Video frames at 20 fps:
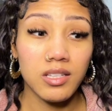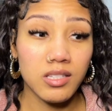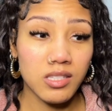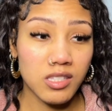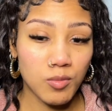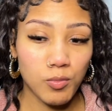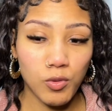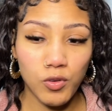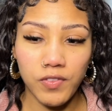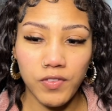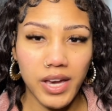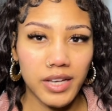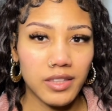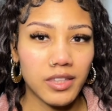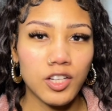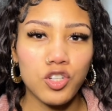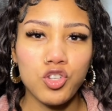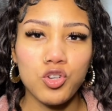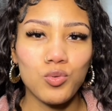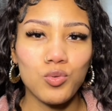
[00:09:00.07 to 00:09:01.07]
simple fact
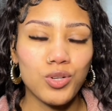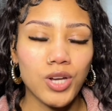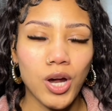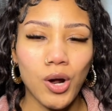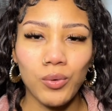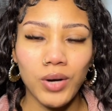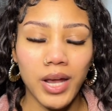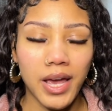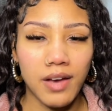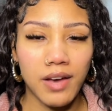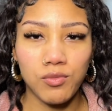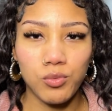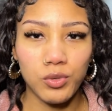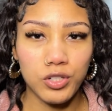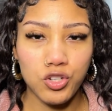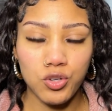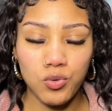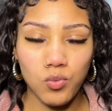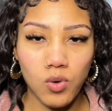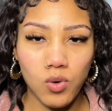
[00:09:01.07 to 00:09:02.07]
that you don't have
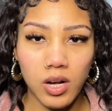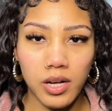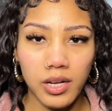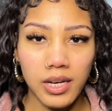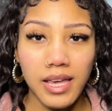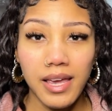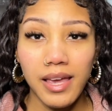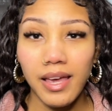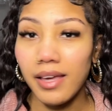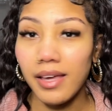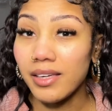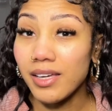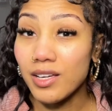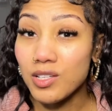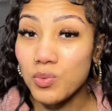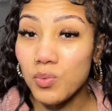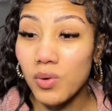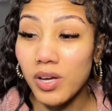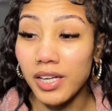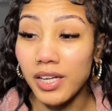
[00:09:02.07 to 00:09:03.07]
what you want. And
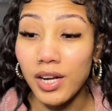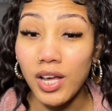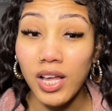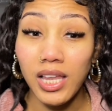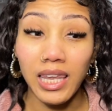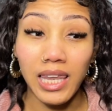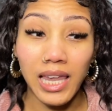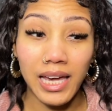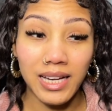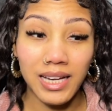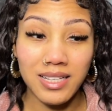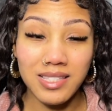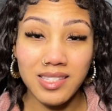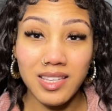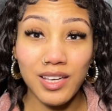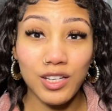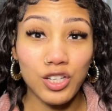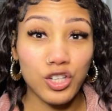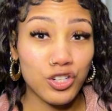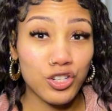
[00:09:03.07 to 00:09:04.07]
guess what? Like I
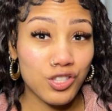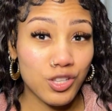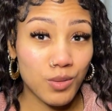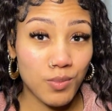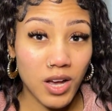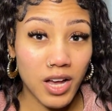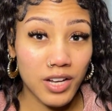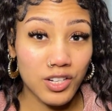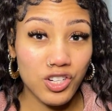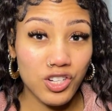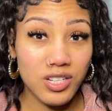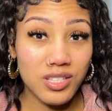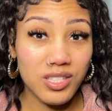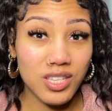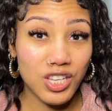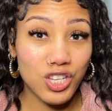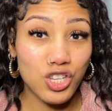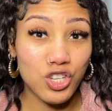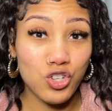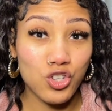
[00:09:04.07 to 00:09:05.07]
said, your subconscious
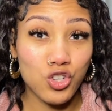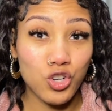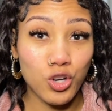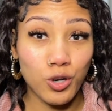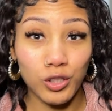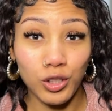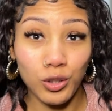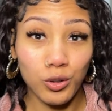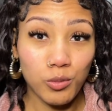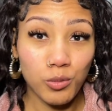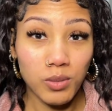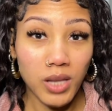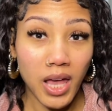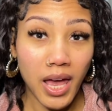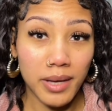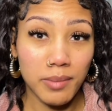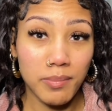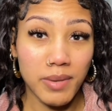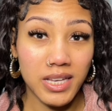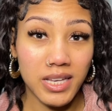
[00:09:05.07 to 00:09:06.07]
is your little
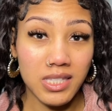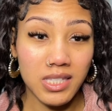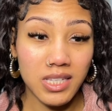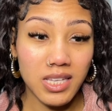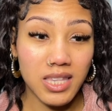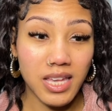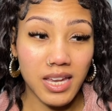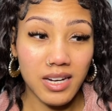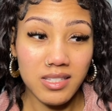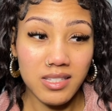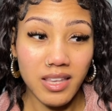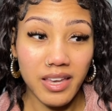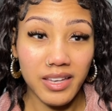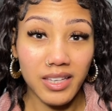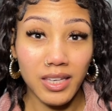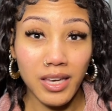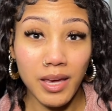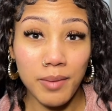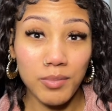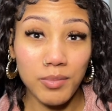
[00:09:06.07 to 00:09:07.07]
blind bestie that is
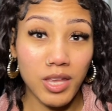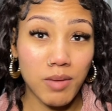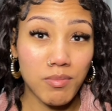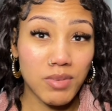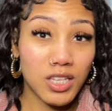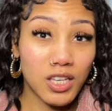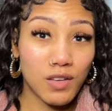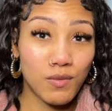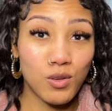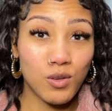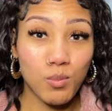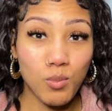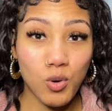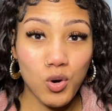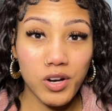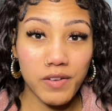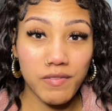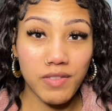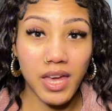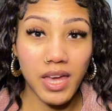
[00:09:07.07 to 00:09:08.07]
like, yep, let me give you
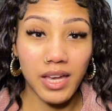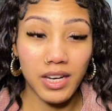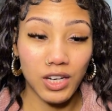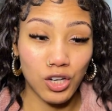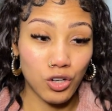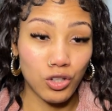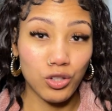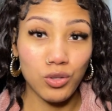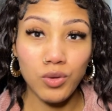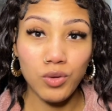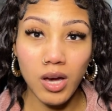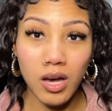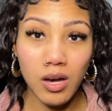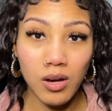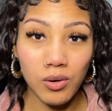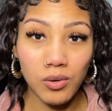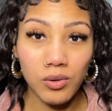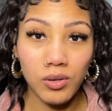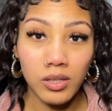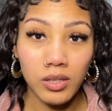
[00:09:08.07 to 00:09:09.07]
more of that. Here you
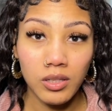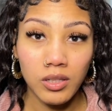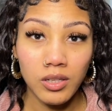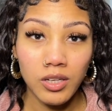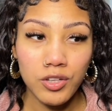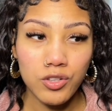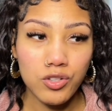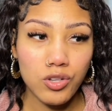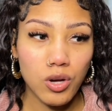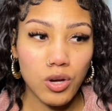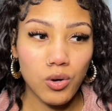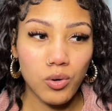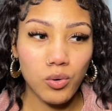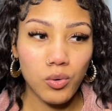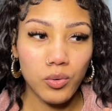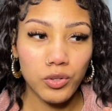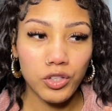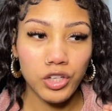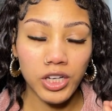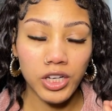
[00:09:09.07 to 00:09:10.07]
go.
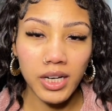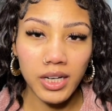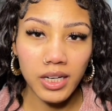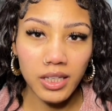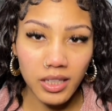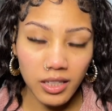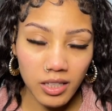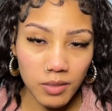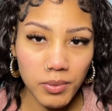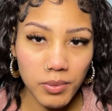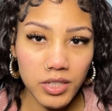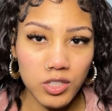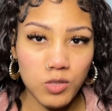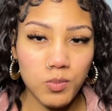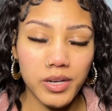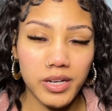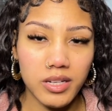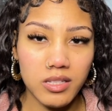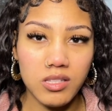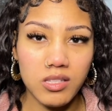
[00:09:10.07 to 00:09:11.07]
So you're going to keep
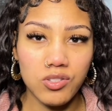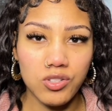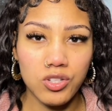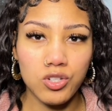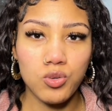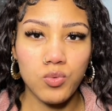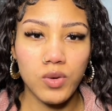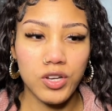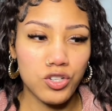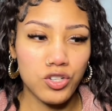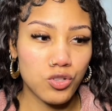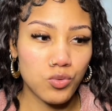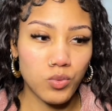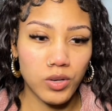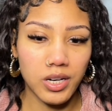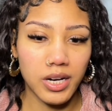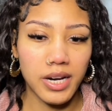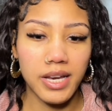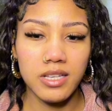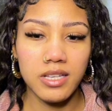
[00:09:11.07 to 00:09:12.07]
experiencing situations
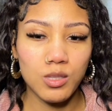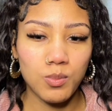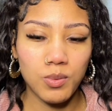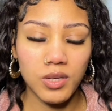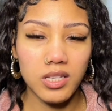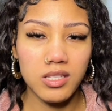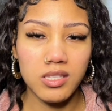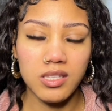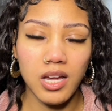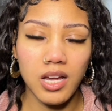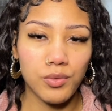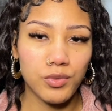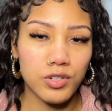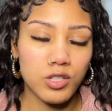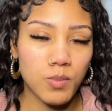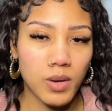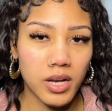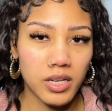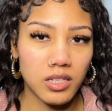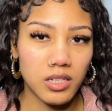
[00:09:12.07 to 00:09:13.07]
where your SP is not
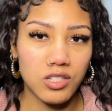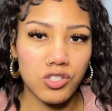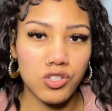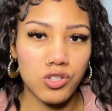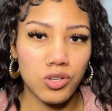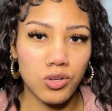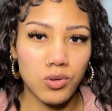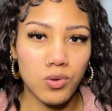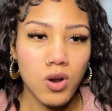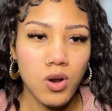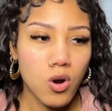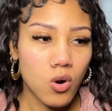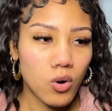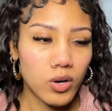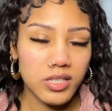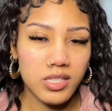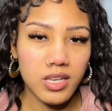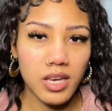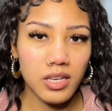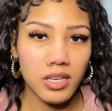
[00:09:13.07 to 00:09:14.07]
responding to you
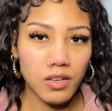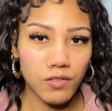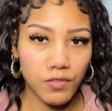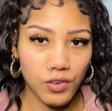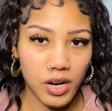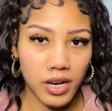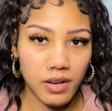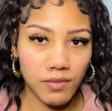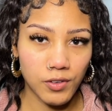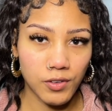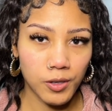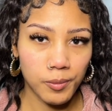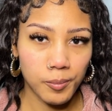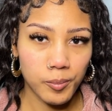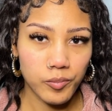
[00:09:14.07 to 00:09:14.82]
or taking forever,